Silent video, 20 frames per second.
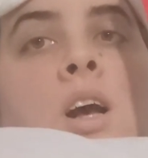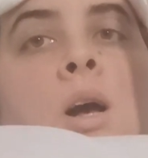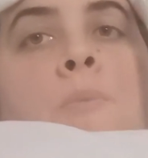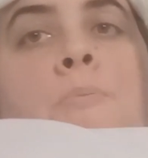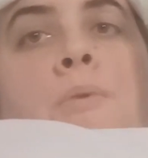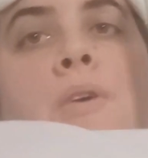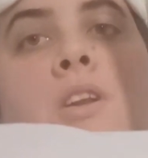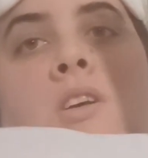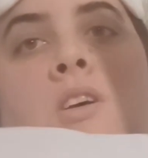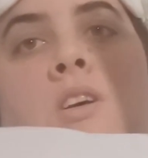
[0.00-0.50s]

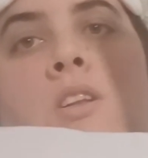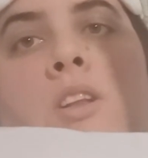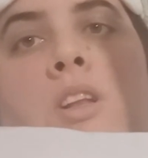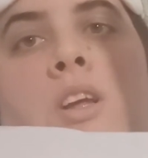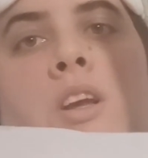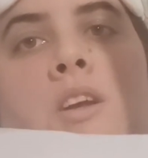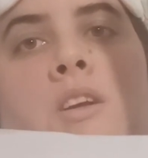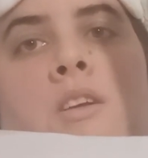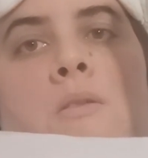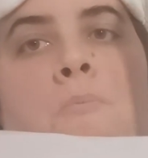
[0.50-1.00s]
better
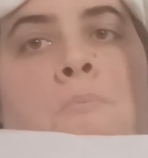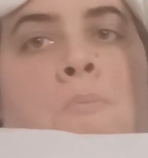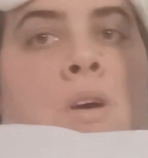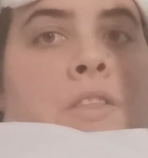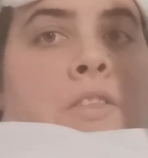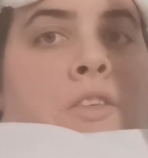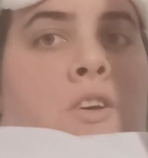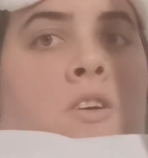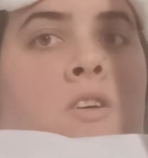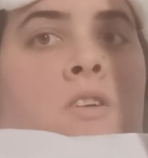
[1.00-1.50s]
like
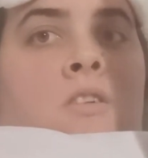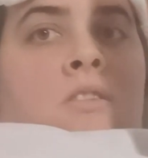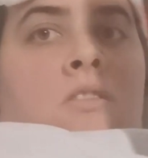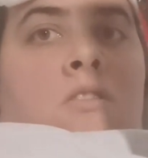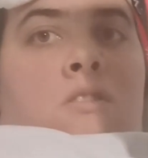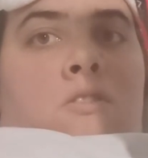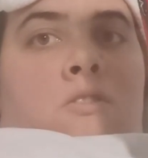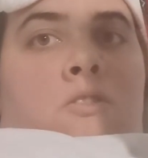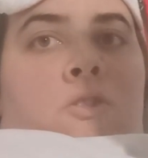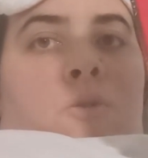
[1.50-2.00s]
mother
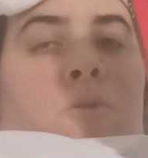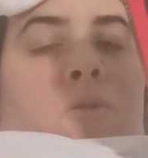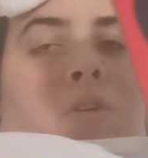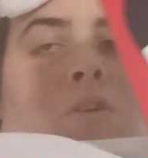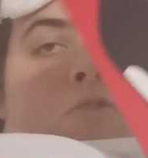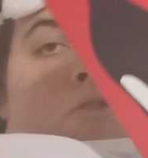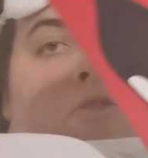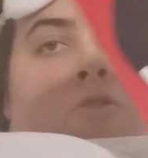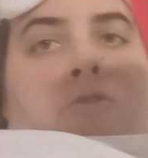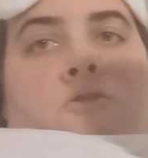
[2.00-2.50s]
to
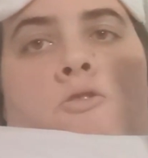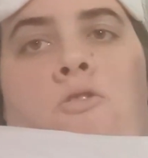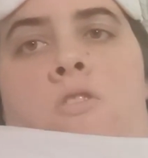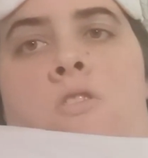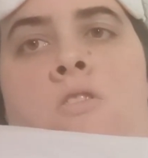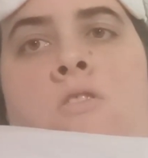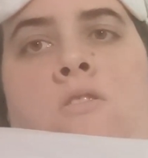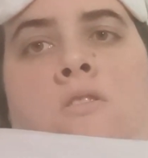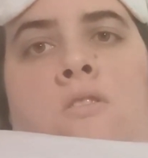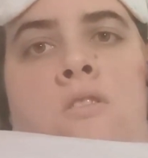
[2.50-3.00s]
her
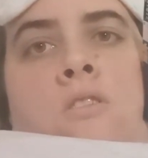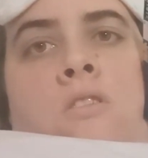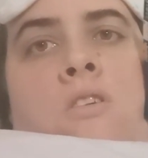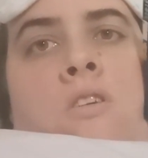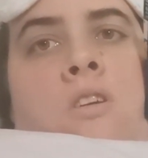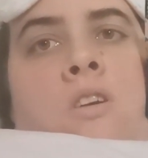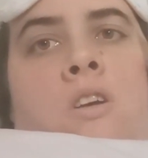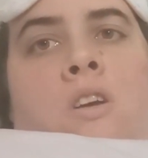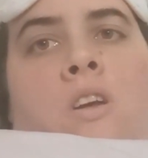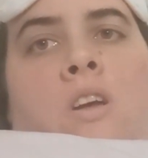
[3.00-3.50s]
children.
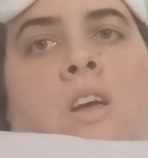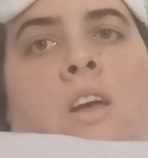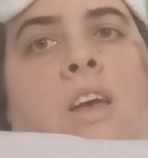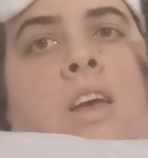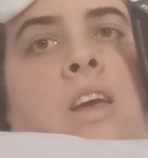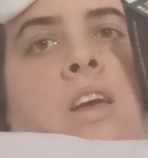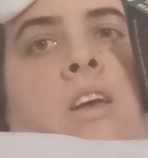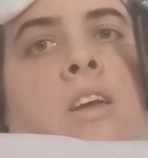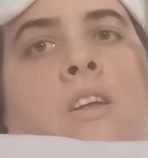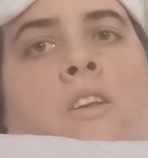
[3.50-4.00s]

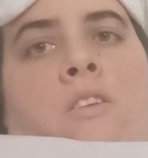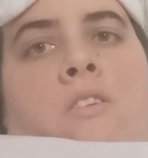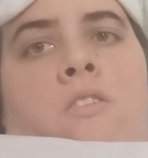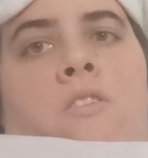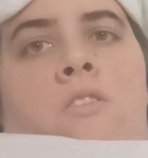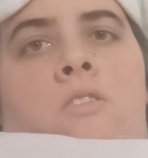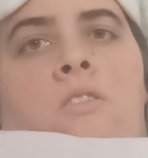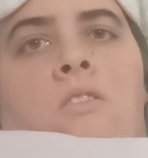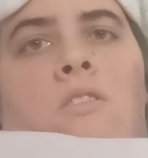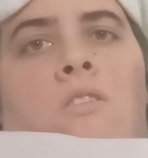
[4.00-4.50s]

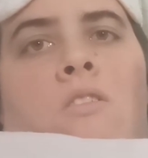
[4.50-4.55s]
And